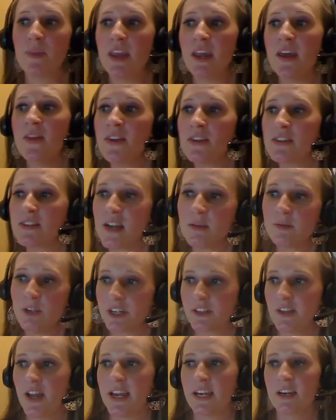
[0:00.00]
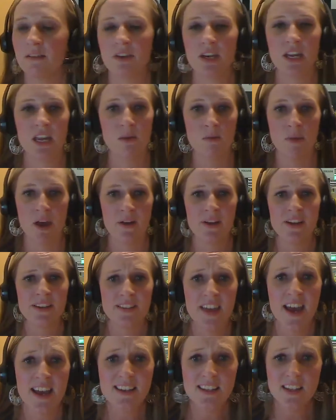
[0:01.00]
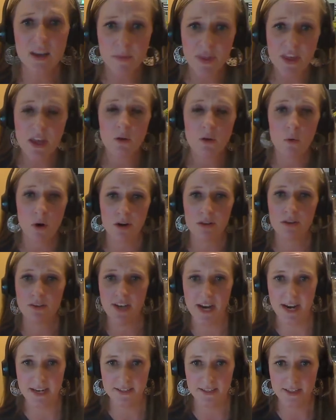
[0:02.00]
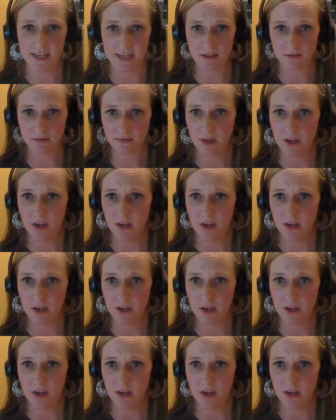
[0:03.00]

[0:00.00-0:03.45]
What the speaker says: in the subject line of an email? Is that something worth testing?